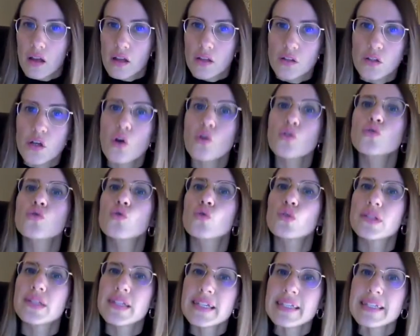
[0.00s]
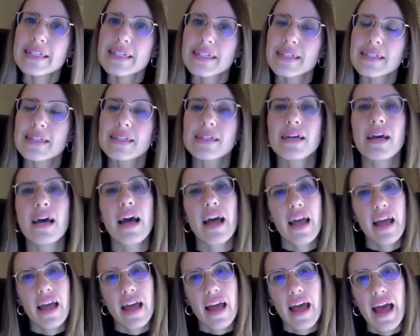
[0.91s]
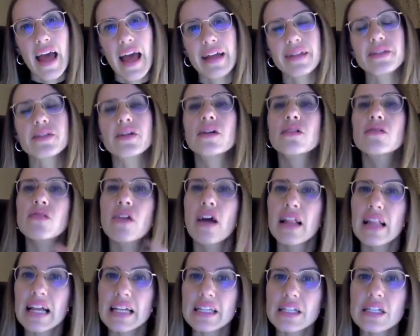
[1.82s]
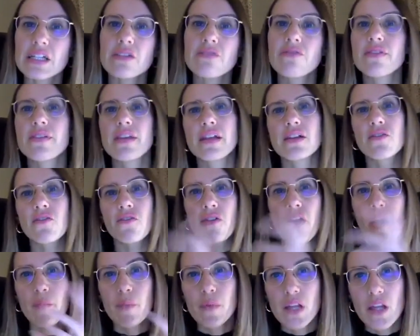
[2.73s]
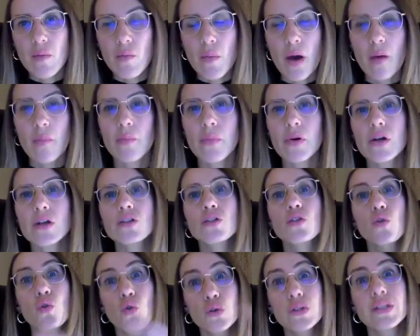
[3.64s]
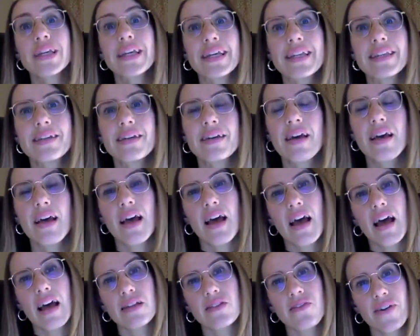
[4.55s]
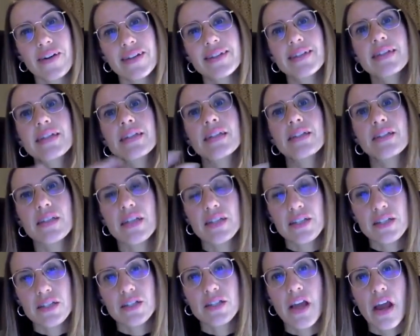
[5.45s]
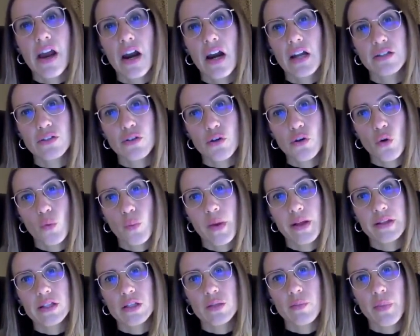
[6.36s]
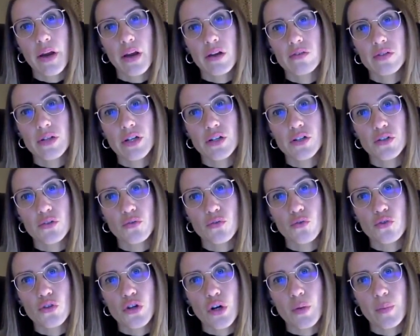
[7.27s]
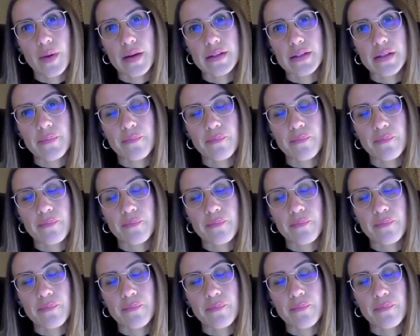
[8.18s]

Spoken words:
Those who didn't had relatives and family members who did and facilitated their undocumented migration to Germany.